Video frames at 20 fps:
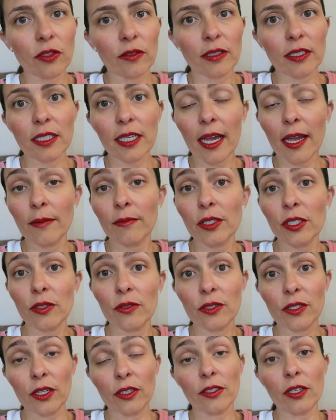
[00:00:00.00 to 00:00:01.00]
so it's time
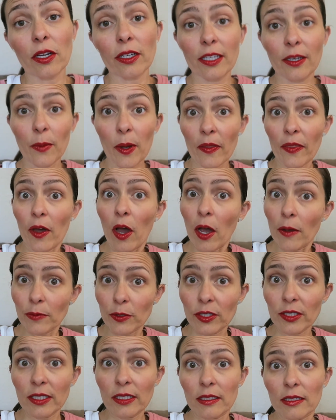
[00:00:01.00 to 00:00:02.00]
to start talking about the
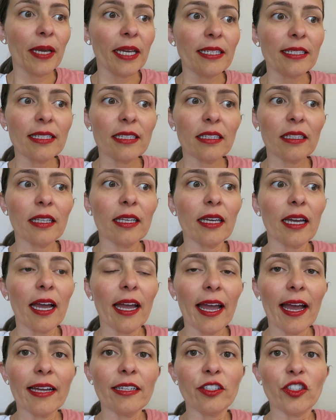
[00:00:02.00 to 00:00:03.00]
options. Basically, I
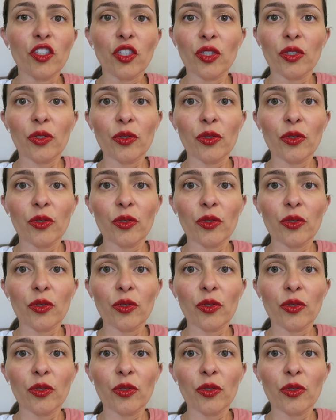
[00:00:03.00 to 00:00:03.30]
had